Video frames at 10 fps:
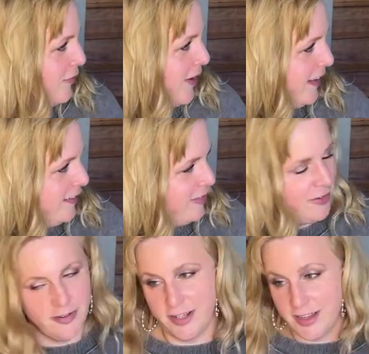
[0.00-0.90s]
Riley's
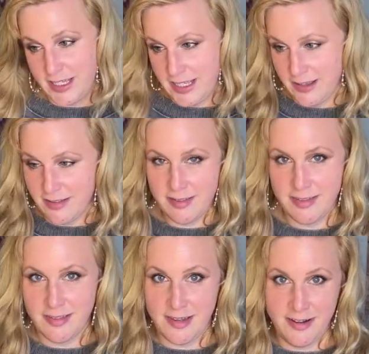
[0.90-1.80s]
currently
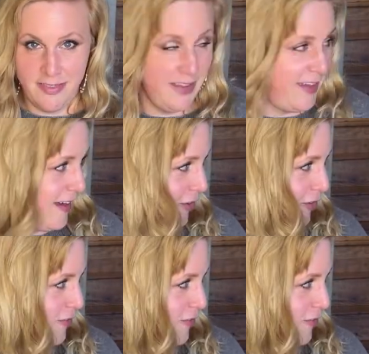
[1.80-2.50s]
sitting on the couch